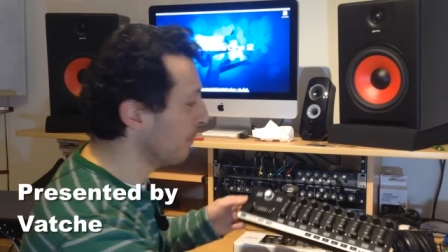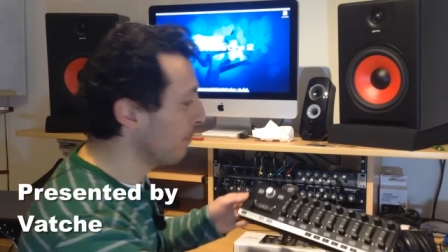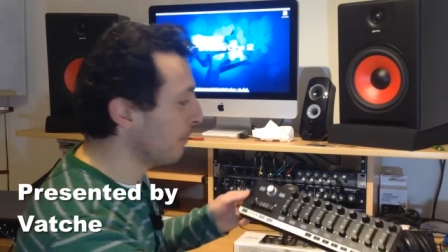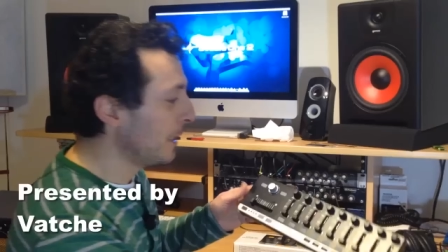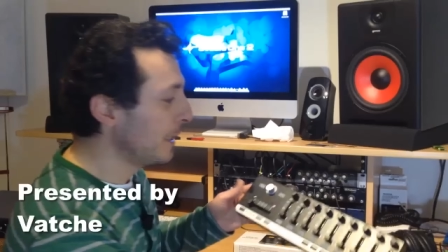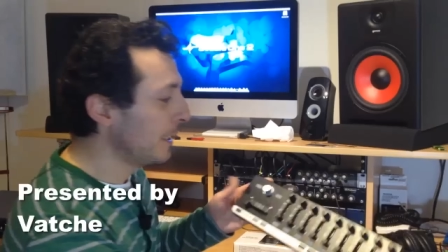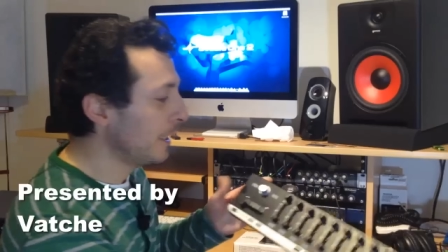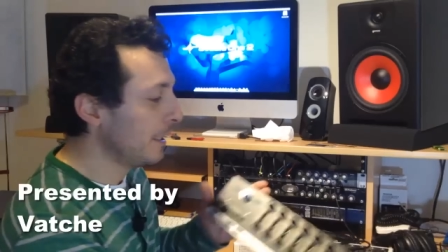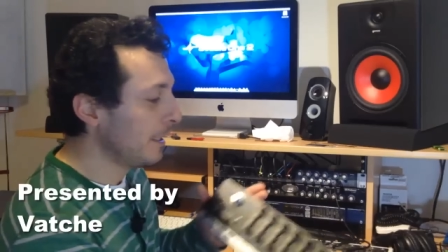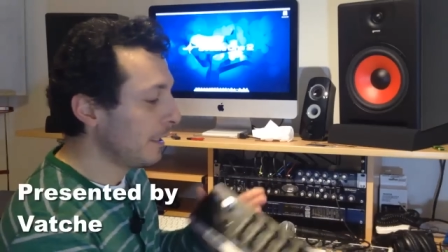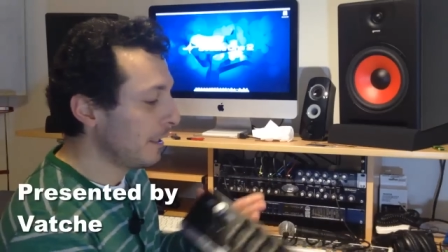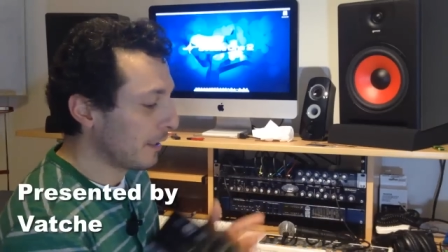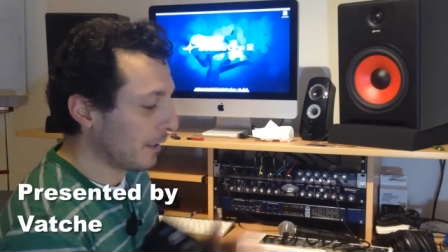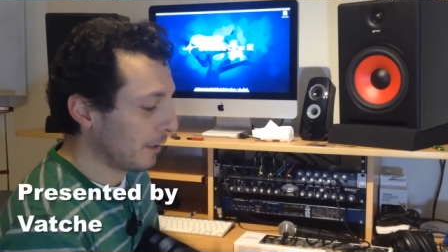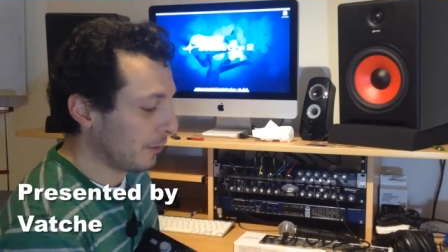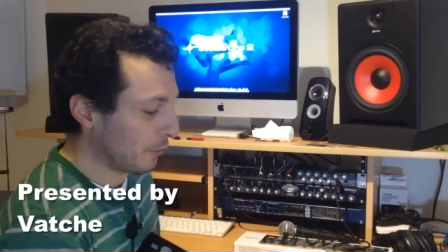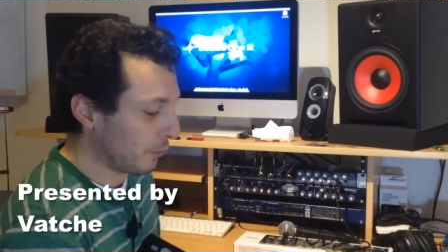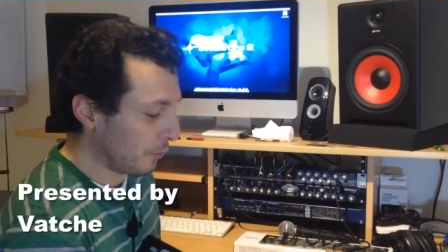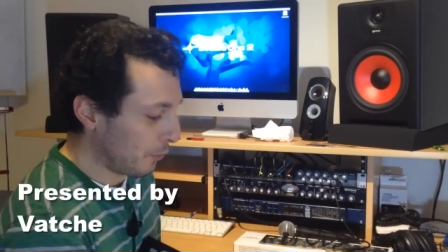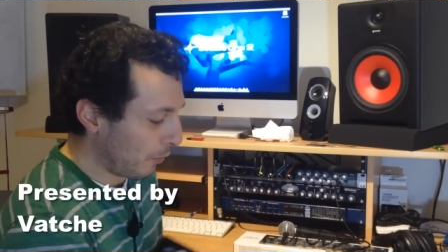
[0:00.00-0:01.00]
MIDI
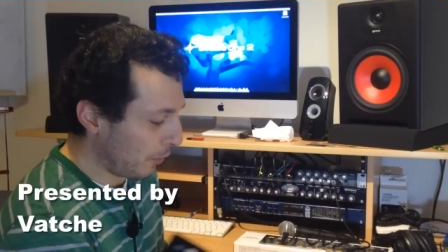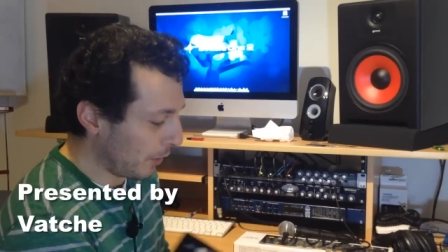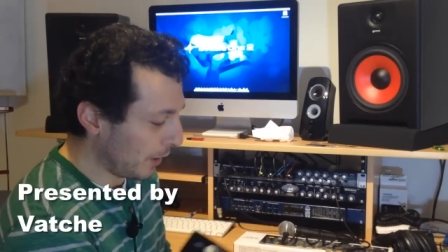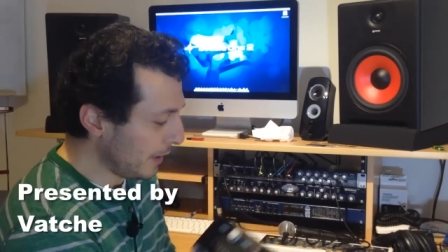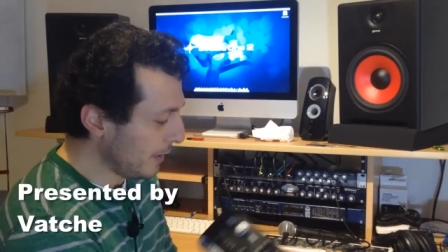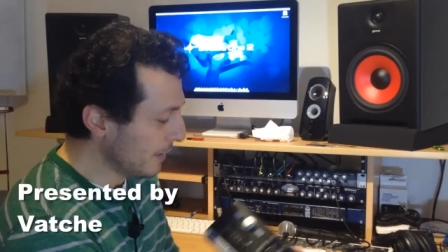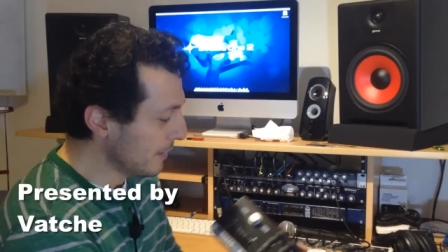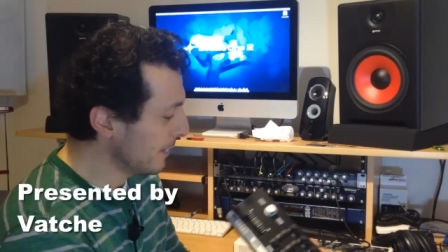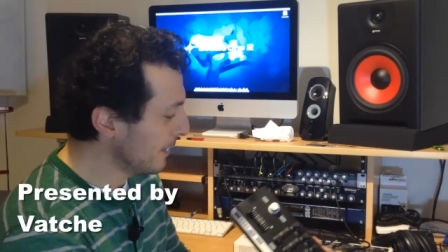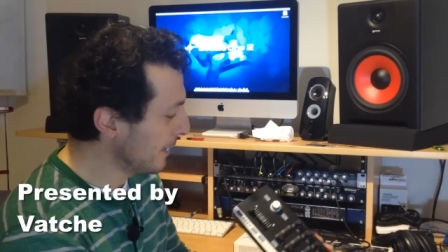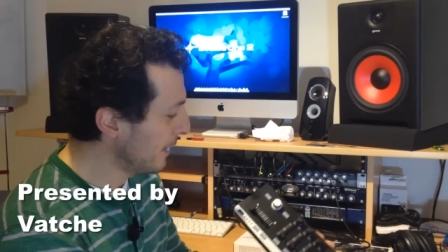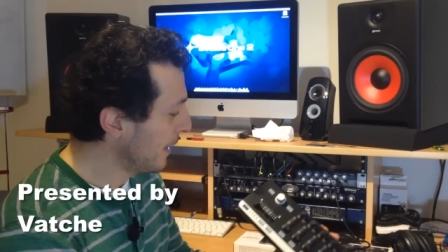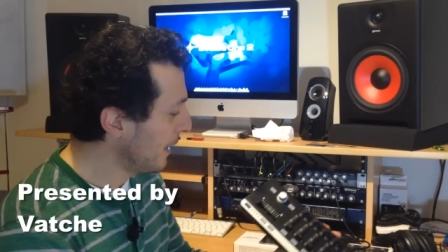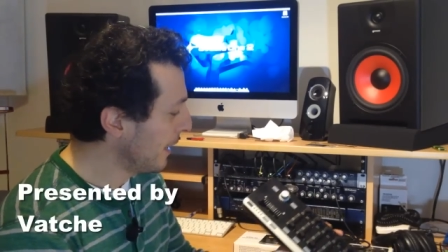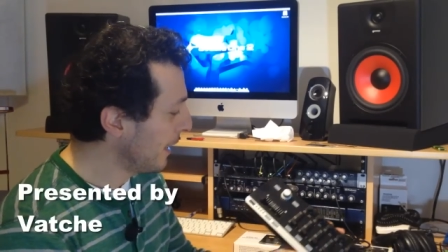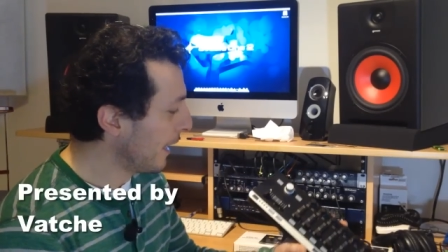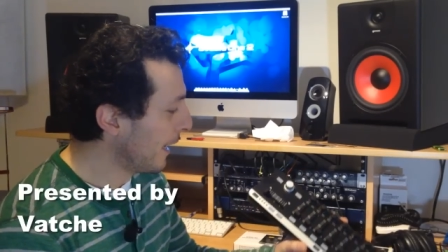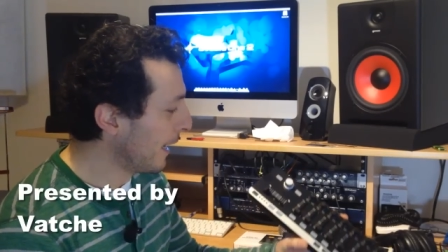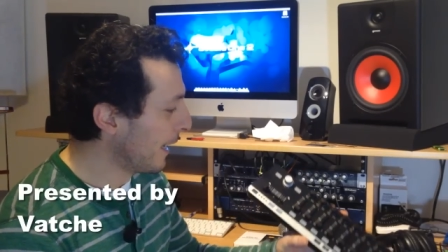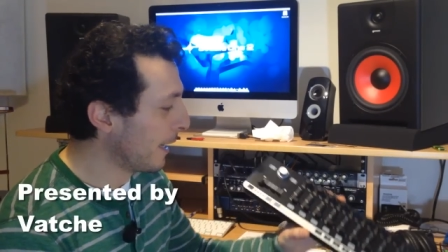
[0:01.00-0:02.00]
Controller,
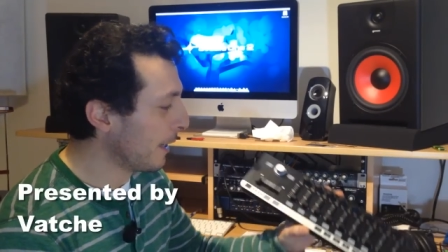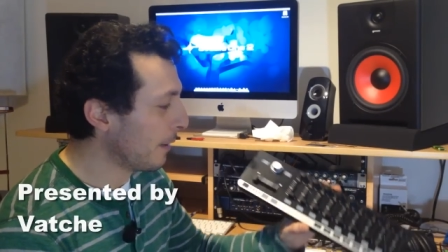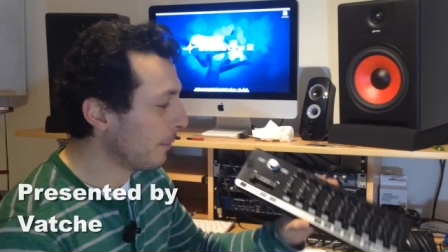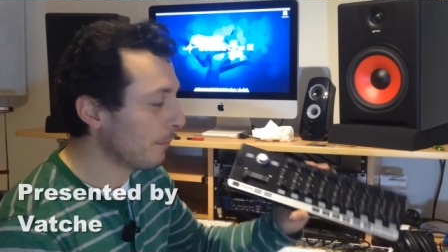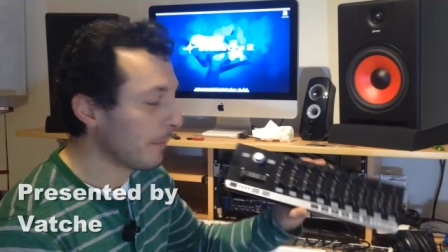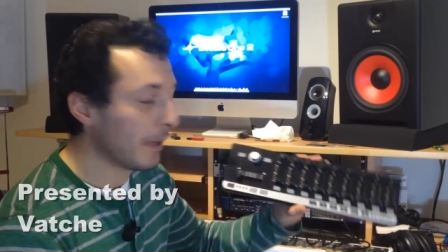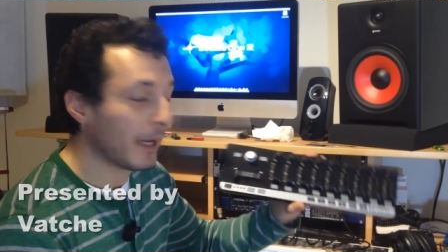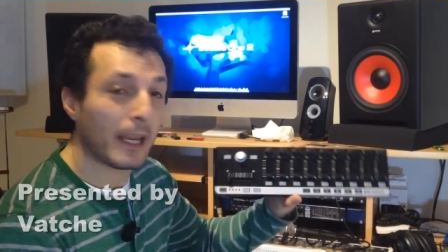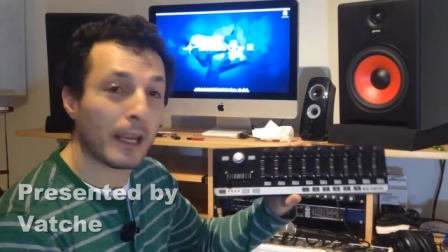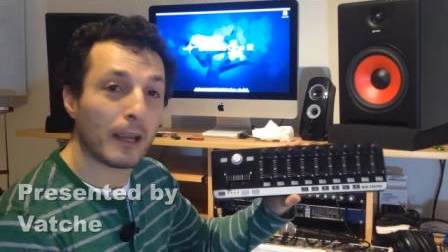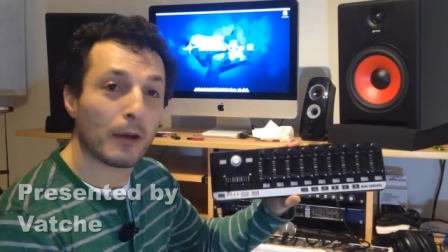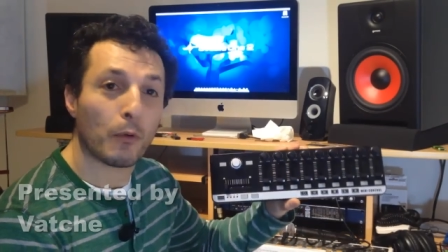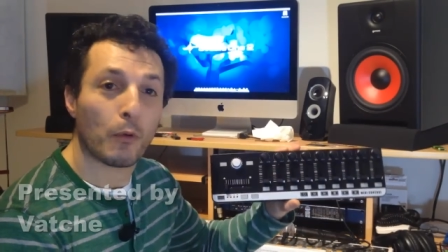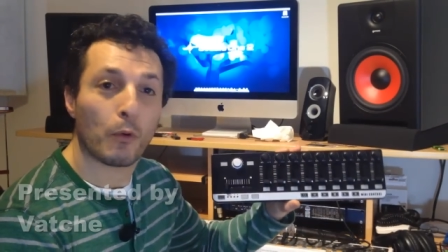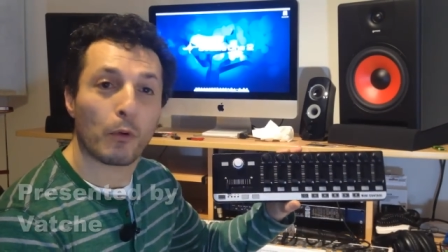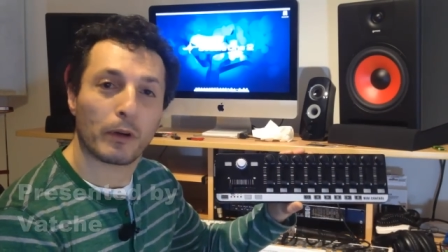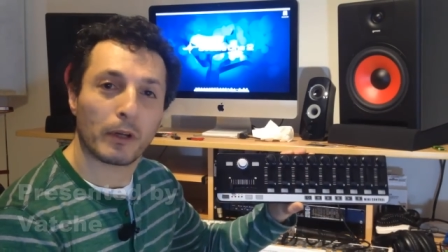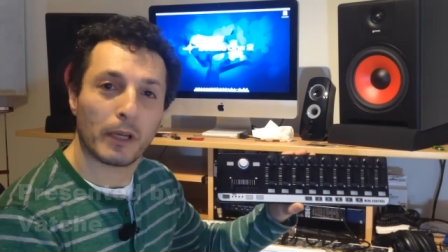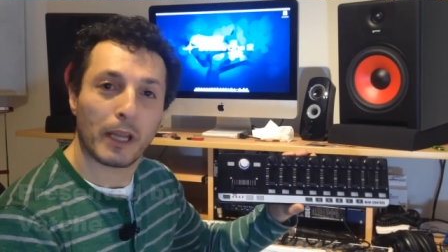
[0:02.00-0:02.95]
or